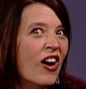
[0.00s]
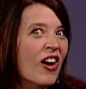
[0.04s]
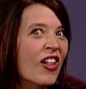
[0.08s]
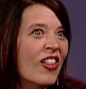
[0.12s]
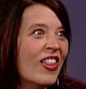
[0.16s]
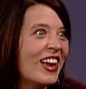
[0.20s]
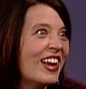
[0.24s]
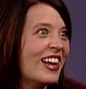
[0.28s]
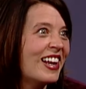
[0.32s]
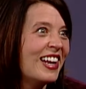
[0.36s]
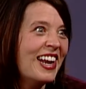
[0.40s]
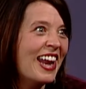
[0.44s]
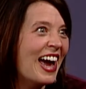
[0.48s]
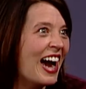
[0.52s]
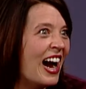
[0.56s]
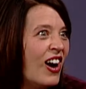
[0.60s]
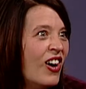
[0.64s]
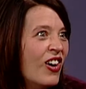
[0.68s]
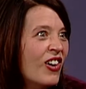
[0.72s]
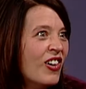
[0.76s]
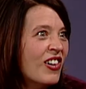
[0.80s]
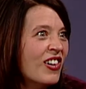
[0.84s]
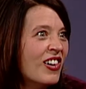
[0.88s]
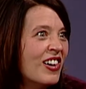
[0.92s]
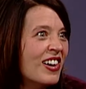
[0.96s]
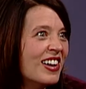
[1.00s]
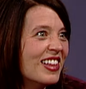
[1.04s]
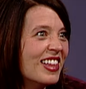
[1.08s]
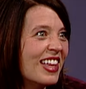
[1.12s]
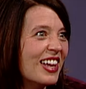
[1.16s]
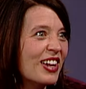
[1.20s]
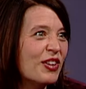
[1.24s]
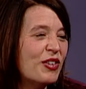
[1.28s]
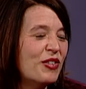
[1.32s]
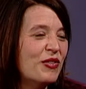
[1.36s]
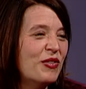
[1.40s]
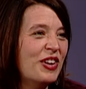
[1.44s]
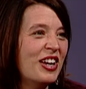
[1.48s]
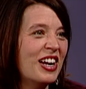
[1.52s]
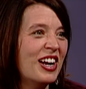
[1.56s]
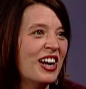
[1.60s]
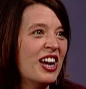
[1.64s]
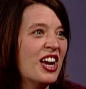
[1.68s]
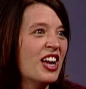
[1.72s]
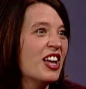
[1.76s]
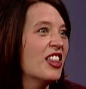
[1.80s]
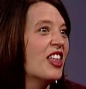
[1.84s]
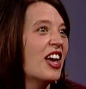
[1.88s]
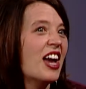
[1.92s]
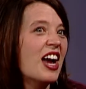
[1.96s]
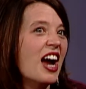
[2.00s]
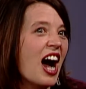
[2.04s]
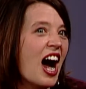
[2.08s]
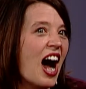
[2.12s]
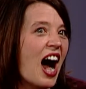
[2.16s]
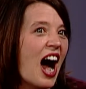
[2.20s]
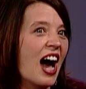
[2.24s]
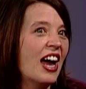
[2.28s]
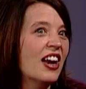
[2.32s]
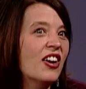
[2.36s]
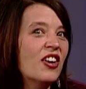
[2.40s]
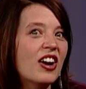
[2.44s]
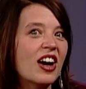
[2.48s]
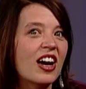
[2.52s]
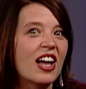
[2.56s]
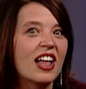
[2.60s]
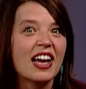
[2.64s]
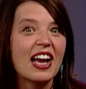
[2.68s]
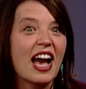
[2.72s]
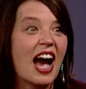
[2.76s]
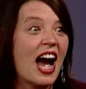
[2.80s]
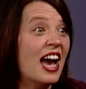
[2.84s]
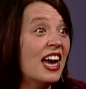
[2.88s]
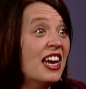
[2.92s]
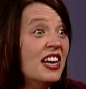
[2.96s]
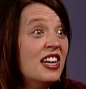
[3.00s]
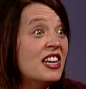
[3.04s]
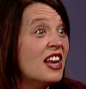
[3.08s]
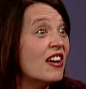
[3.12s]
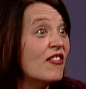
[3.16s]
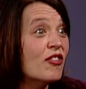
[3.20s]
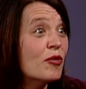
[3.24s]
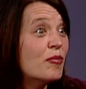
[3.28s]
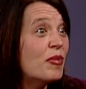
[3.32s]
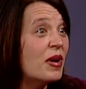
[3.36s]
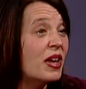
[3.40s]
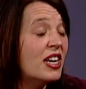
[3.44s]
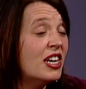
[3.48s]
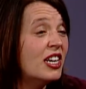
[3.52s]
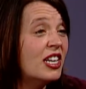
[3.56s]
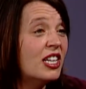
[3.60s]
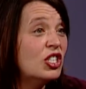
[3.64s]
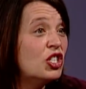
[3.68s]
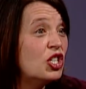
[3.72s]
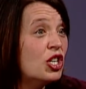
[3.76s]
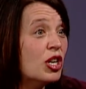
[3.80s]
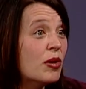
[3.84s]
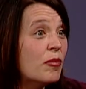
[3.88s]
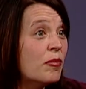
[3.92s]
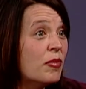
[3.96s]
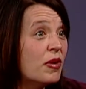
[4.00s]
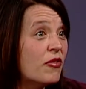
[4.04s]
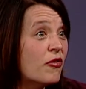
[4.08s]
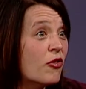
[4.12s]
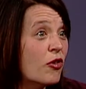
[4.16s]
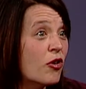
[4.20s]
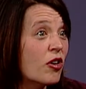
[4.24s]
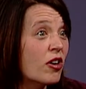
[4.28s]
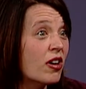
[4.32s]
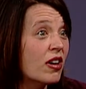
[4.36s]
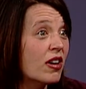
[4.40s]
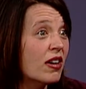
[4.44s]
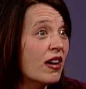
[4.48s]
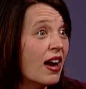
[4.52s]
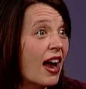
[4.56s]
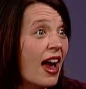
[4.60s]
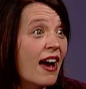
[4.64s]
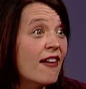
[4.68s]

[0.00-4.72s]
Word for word: like now, like we, like, I don't, like I had never been in a gym before,